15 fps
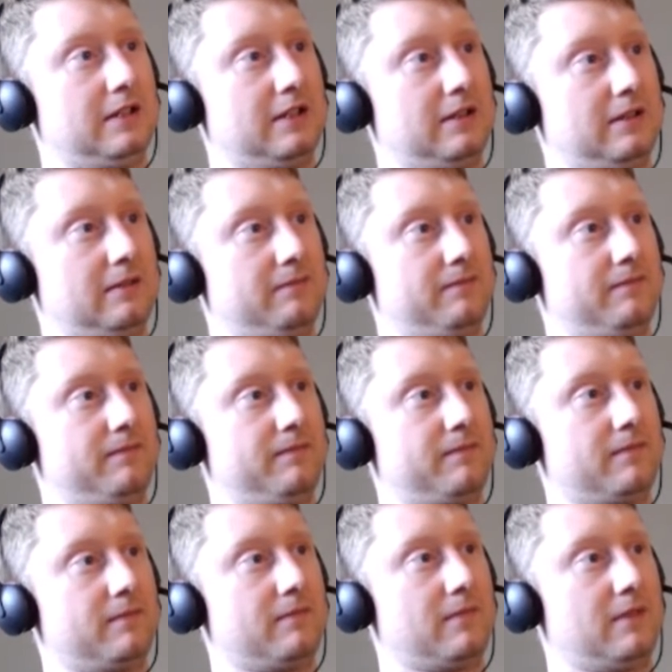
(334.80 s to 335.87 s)
Kind
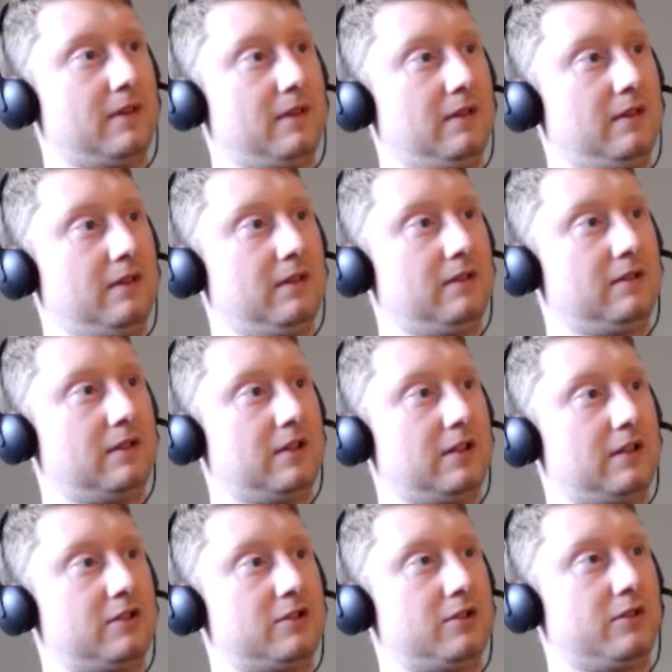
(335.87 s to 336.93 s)

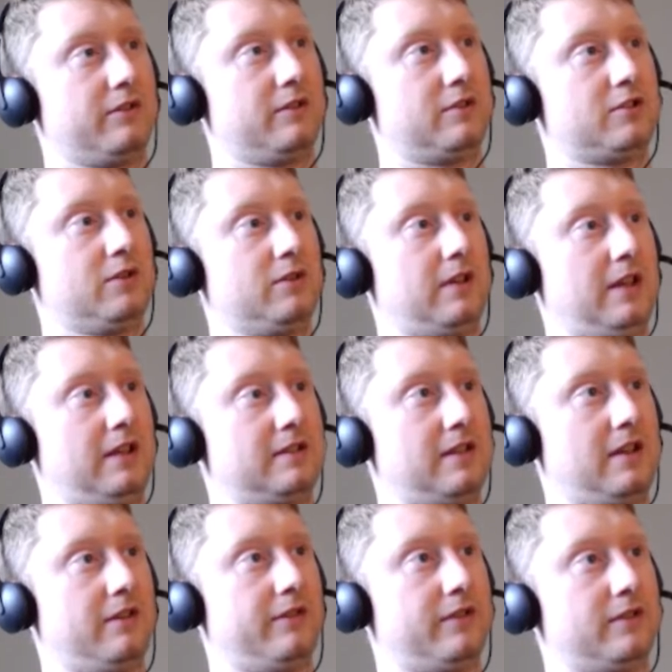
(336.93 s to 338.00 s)
of showcase
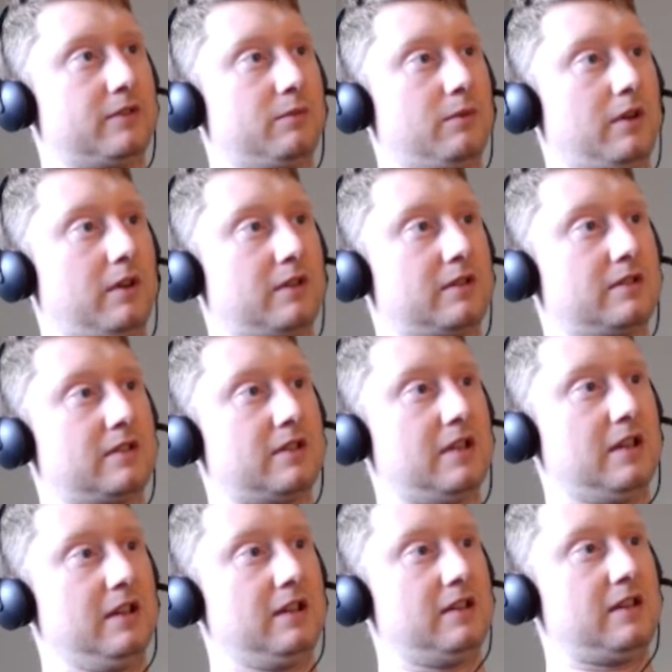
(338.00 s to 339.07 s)
how this works.
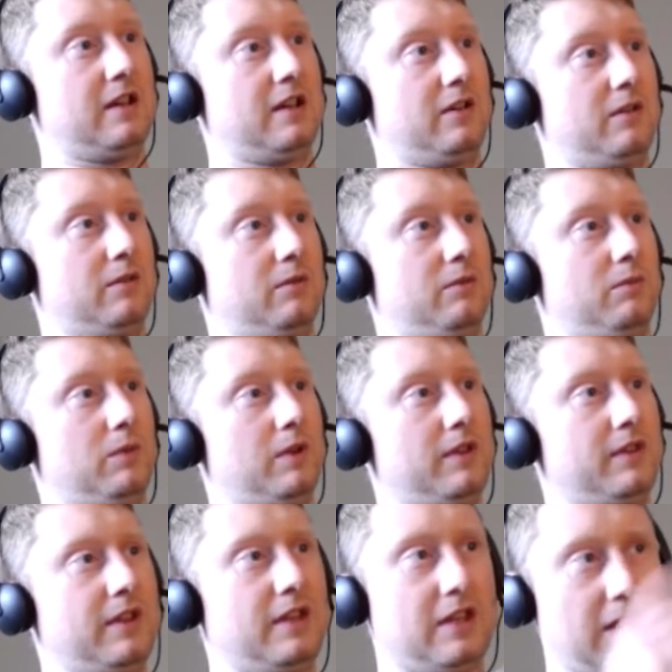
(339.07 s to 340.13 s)
Now,
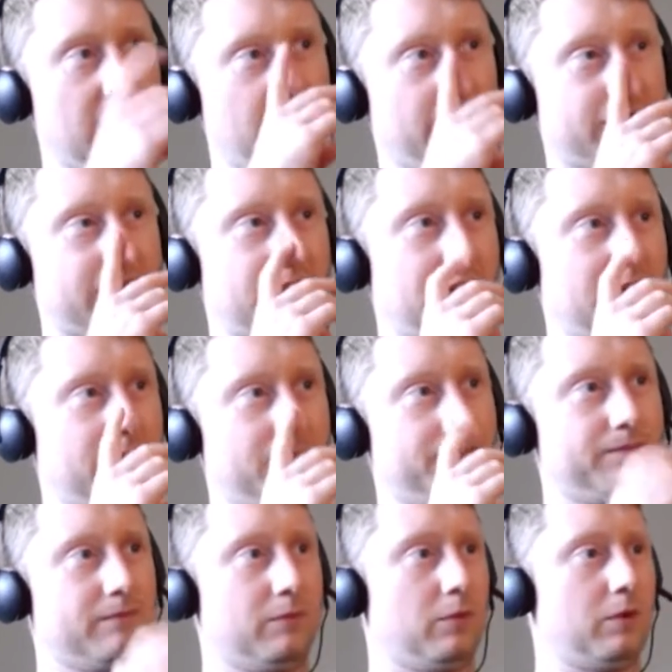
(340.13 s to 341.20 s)
one thing you have to
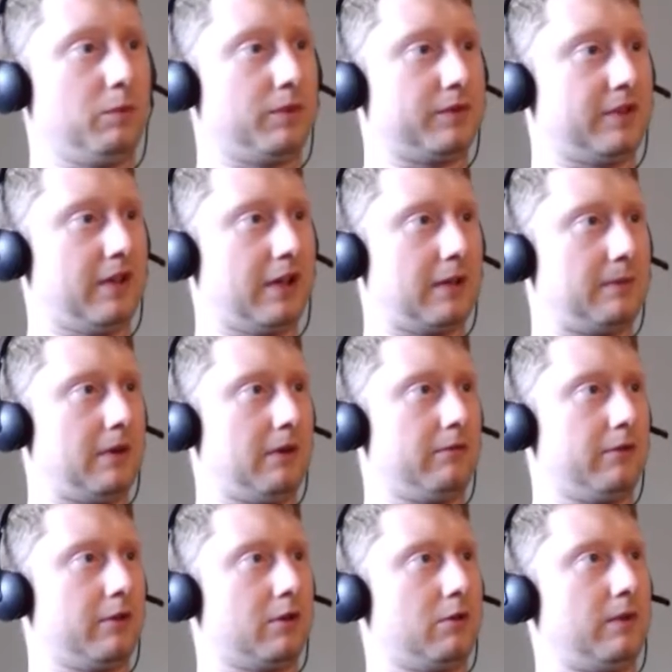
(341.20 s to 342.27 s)
we'll talk about
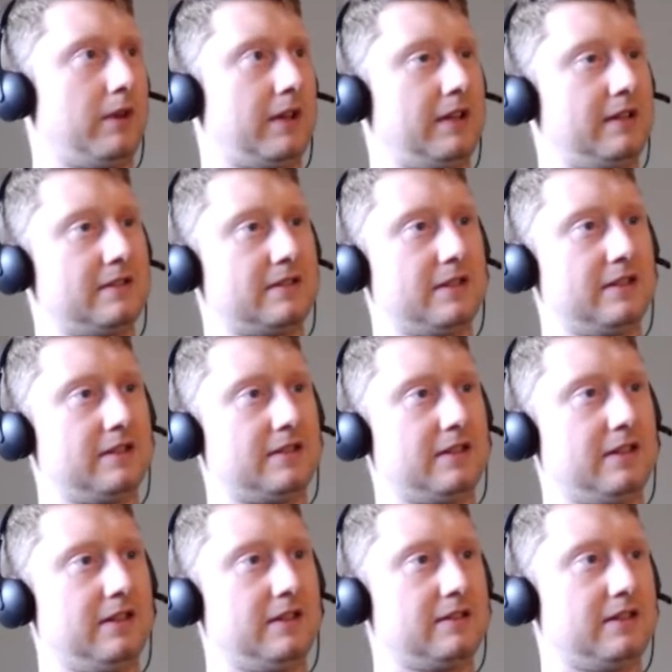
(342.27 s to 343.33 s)
real quick is
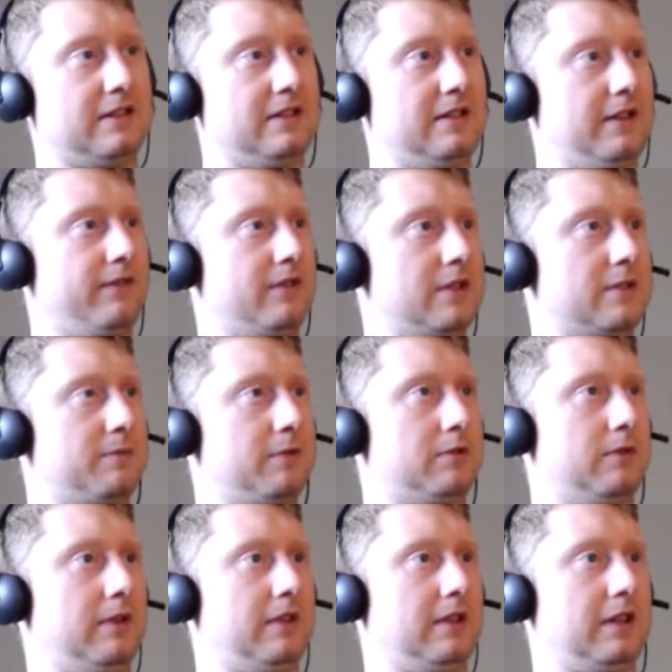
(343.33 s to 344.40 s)
the difference
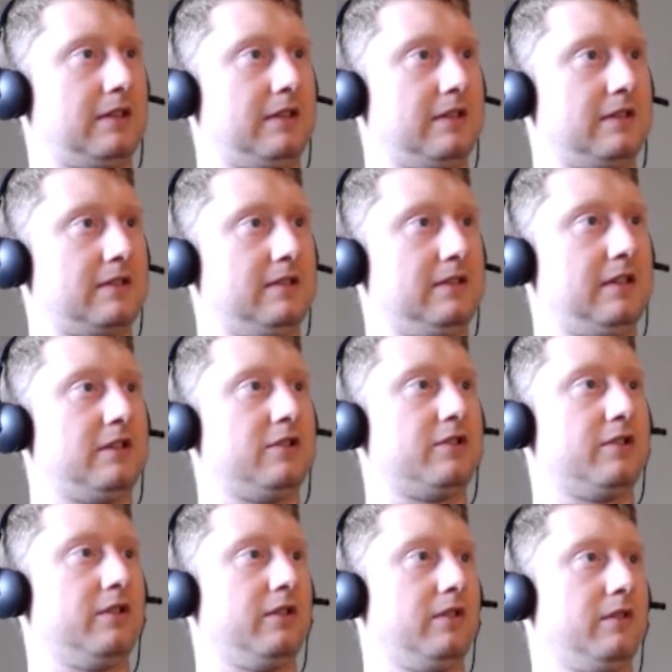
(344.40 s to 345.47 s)
between like this
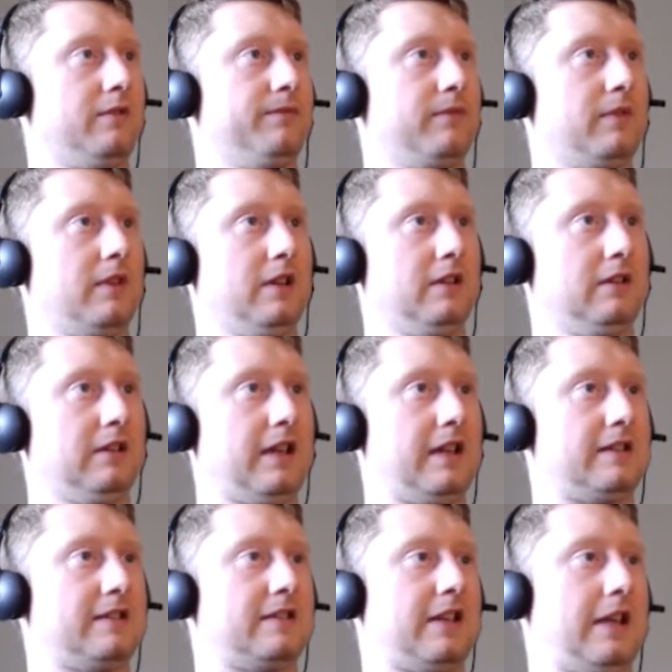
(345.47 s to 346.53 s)
digital
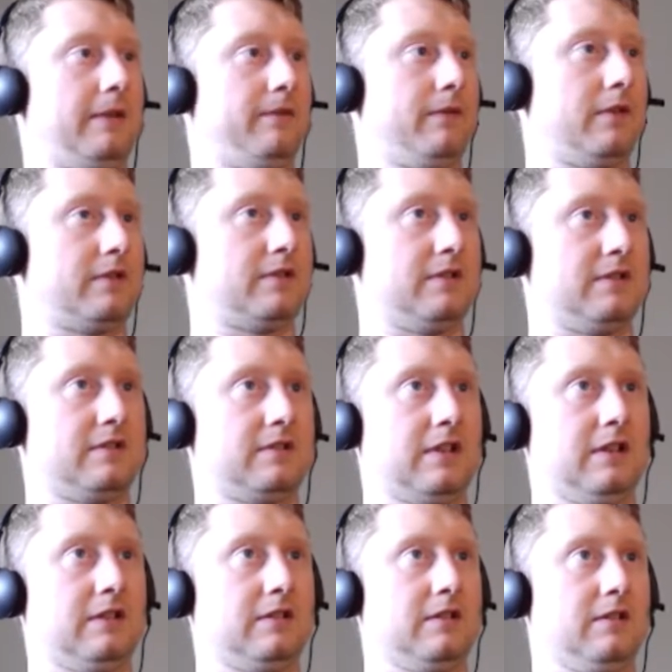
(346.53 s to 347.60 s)
landscape versus
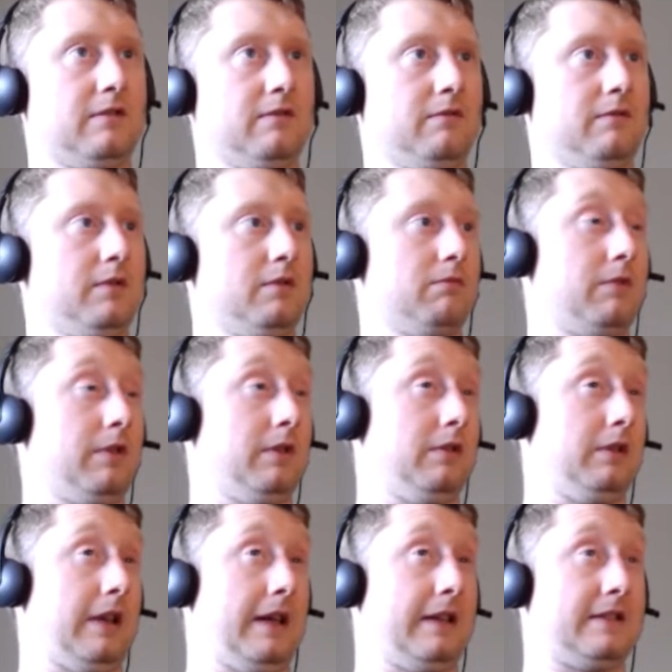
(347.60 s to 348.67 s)
like the
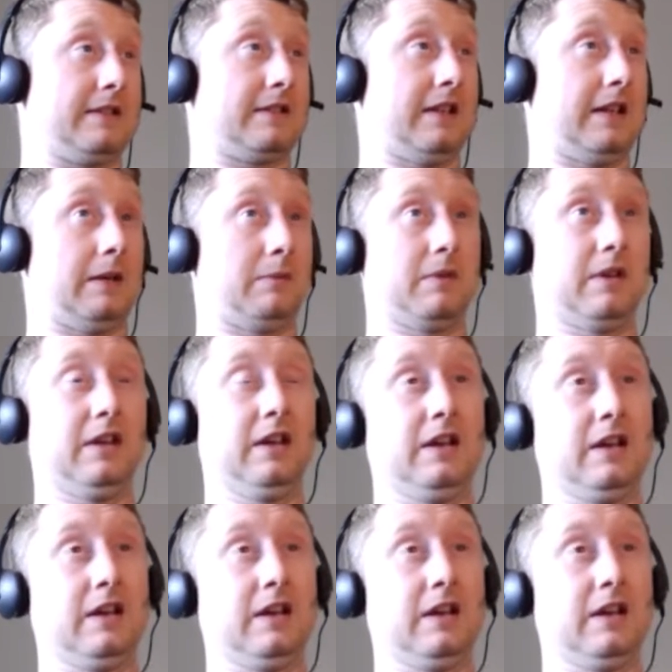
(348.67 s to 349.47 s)
real landscape.